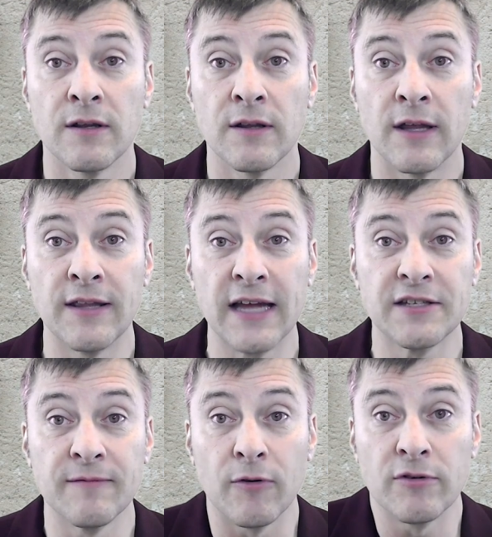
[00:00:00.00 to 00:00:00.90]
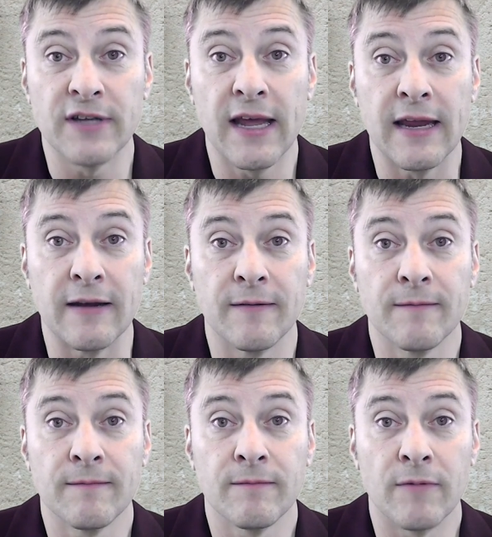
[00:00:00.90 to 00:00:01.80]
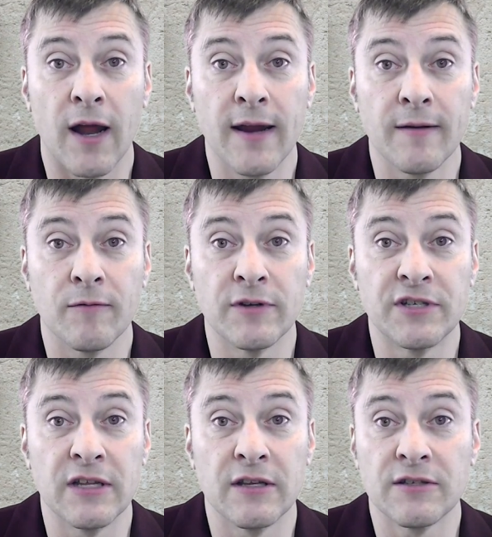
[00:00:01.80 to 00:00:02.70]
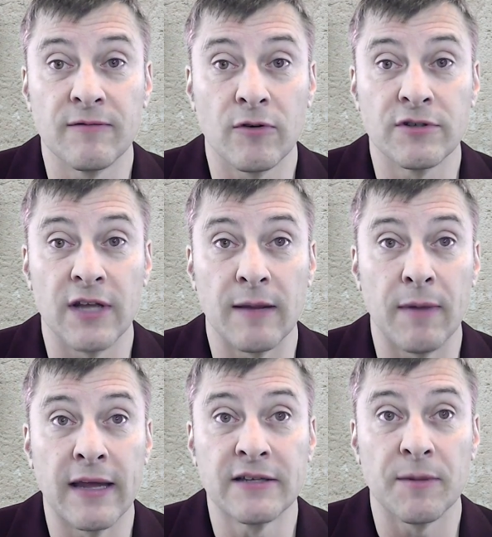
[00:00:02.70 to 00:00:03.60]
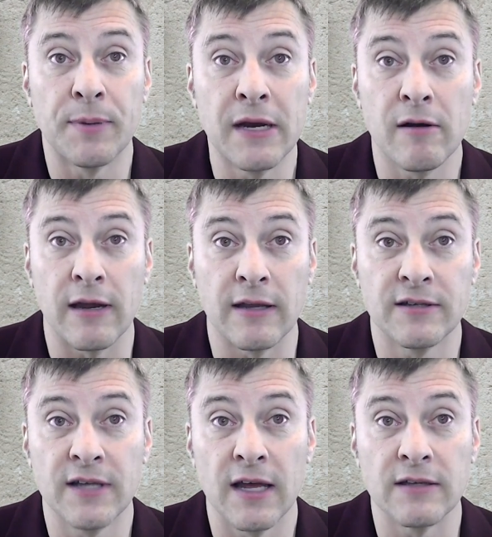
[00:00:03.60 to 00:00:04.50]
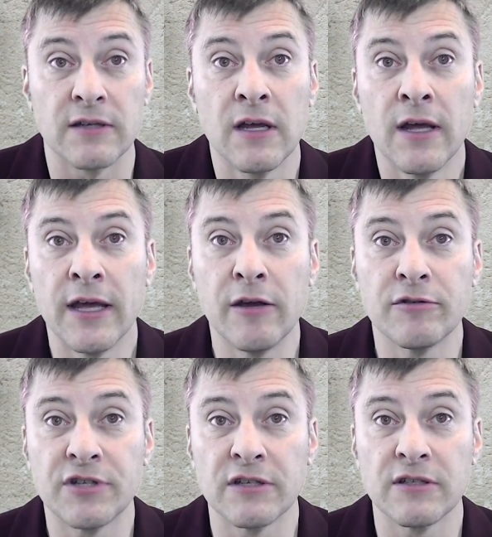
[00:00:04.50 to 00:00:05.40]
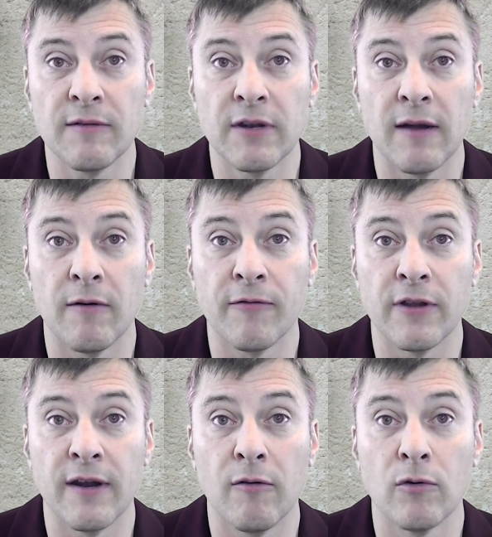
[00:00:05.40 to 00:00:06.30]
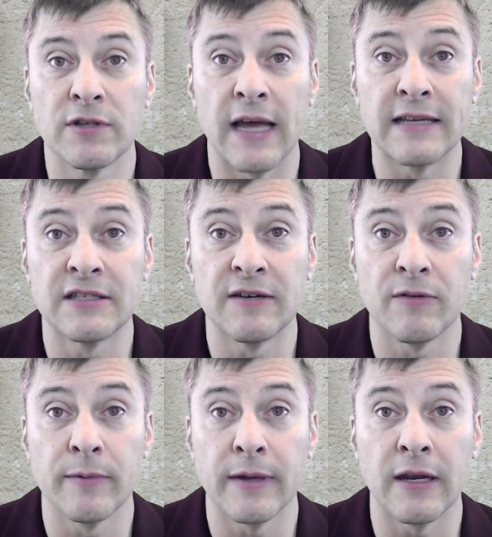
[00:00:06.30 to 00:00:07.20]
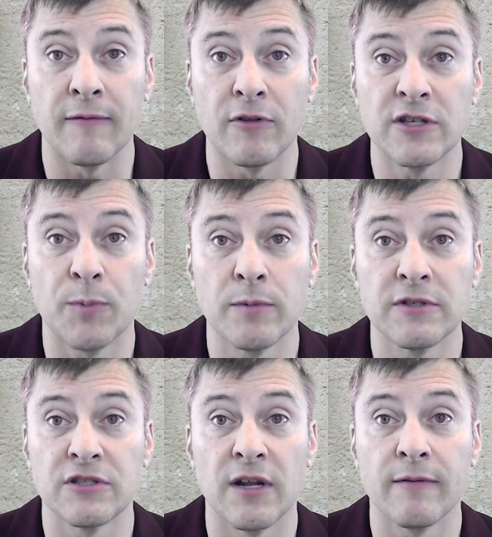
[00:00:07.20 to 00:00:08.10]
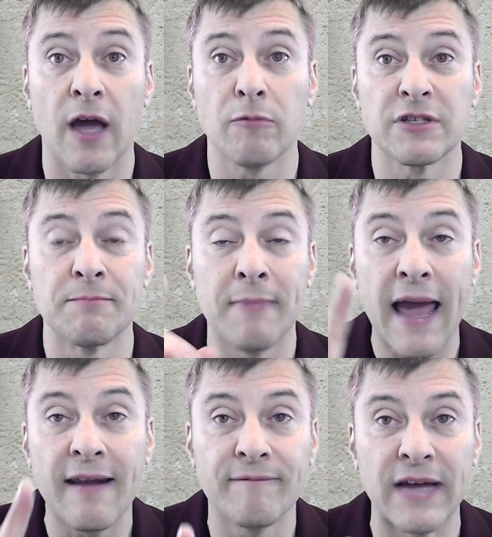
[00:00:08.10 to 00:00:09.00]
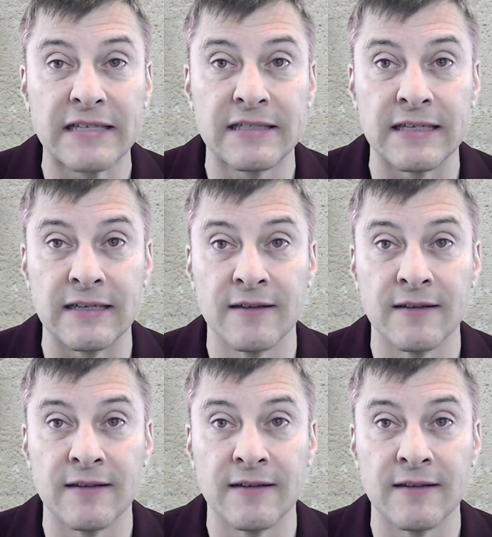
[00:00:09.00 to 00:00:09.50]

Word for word: And that's in verse eight, right? We see this in verse eight. By his appearing, it says, he who sins is of the devil, for the devil was, has sinned from the beginning. For this purpose the Son of God was manifested,